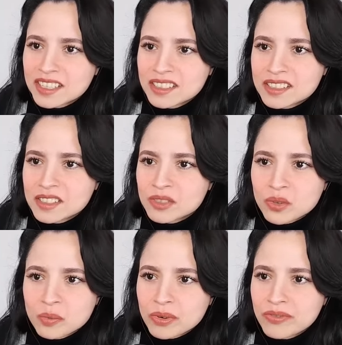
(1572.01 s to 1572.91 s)
This is
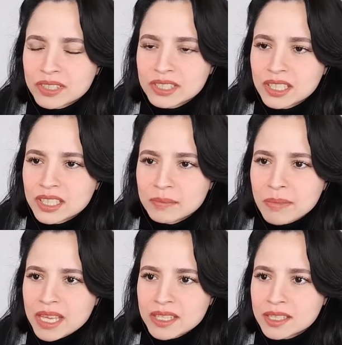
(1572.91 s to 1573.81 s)
so perfectly
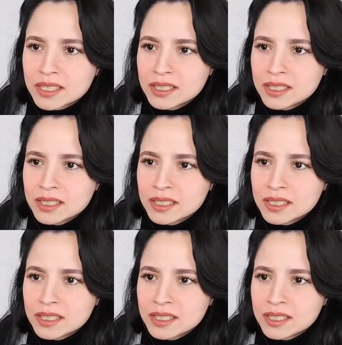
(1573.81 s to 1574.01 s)
made.